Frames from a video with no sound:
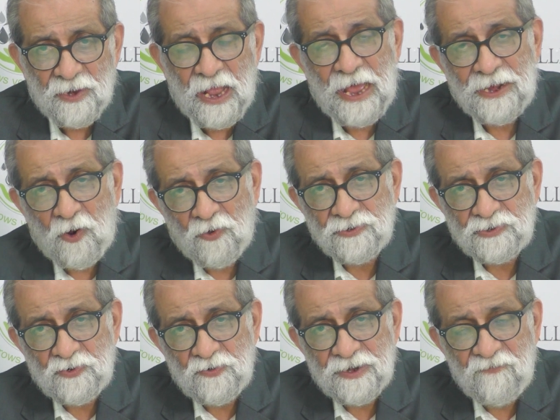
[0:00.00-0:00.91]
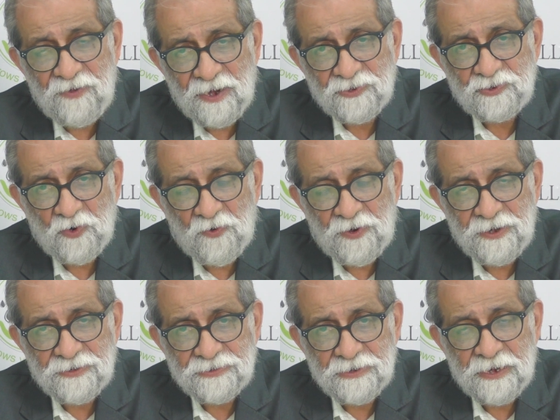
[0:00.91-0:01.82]
are also given
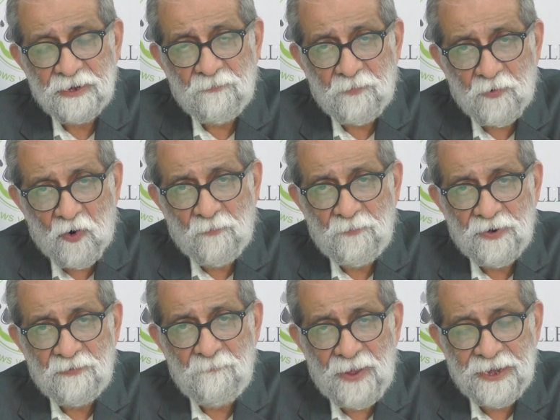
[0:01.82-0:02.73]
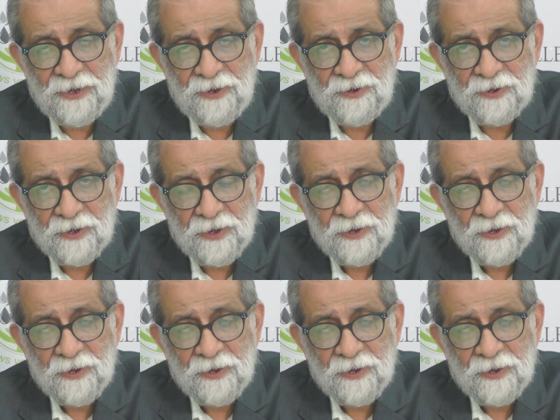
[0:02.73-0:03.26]
assurance in a proper manner